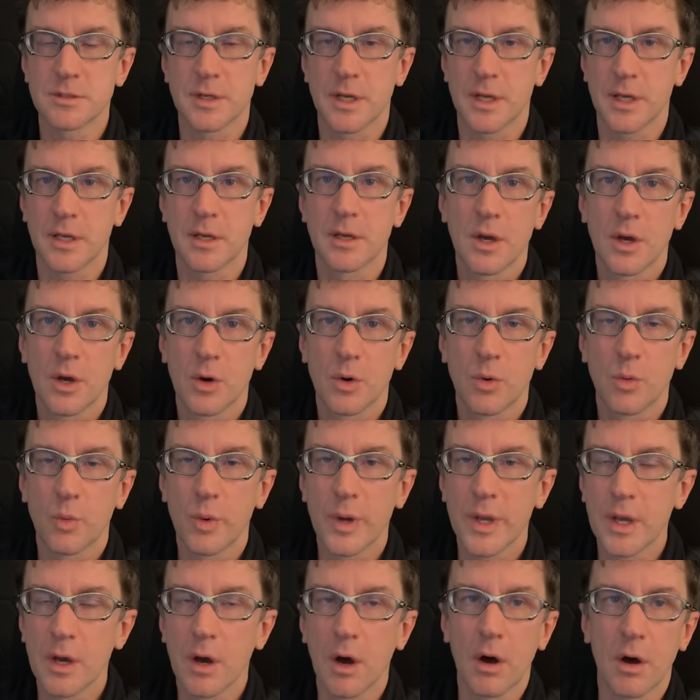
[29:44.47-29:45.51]
Like
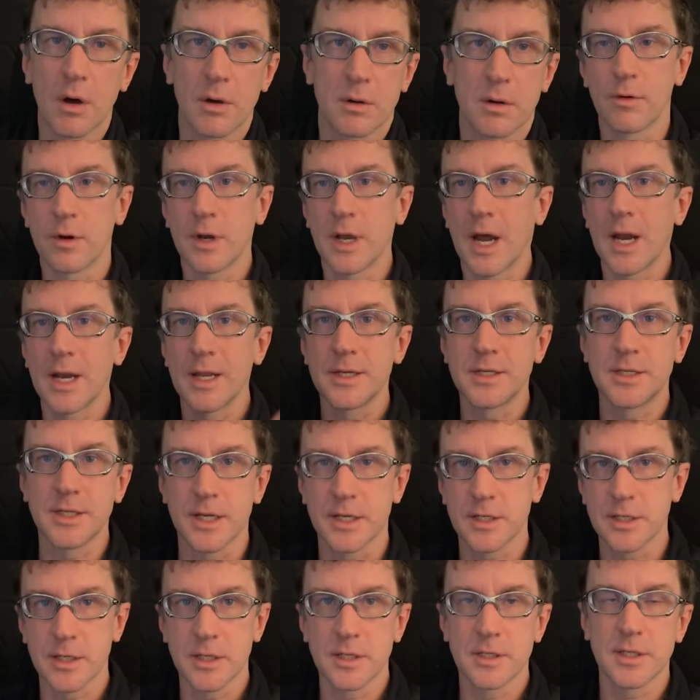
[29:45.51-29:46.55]
we all got
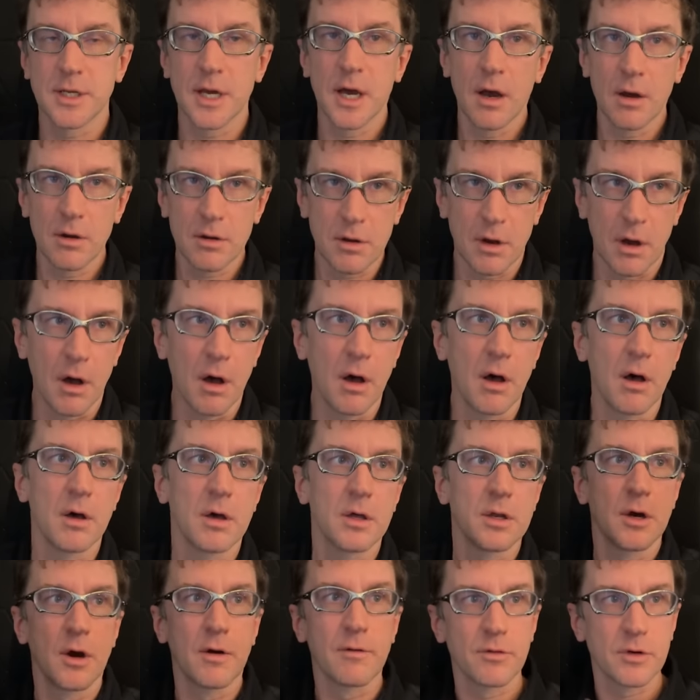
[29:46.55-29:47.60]
addicted to alcohol
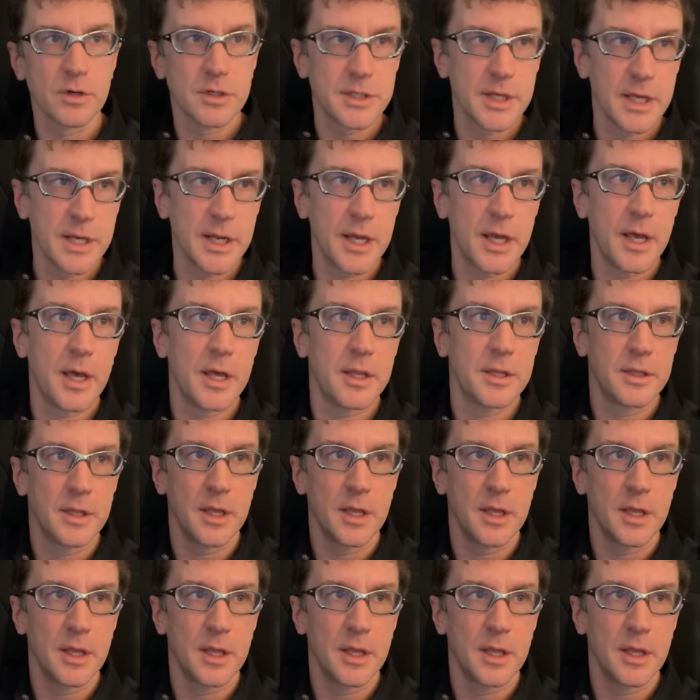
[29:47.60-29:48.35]
and overdid it and